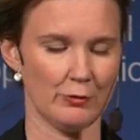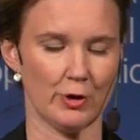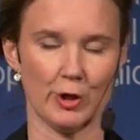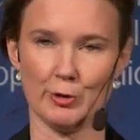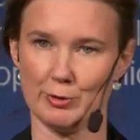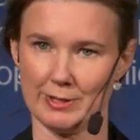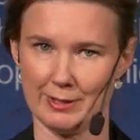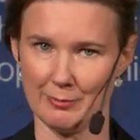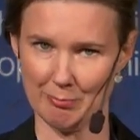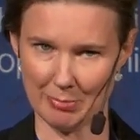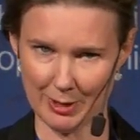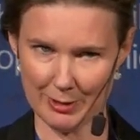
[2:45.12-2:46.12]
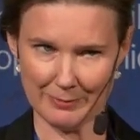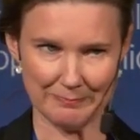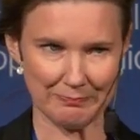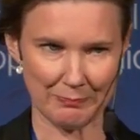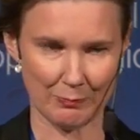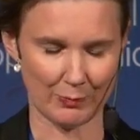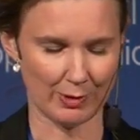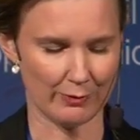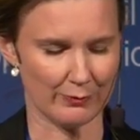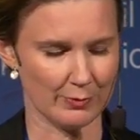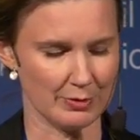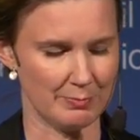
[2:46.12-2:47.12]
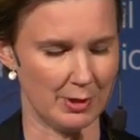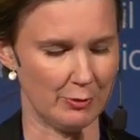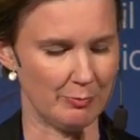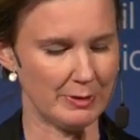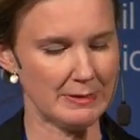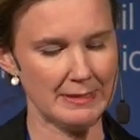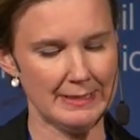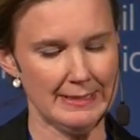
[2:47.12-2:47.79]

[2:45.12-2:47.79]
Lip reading: The hotel bar will of course be open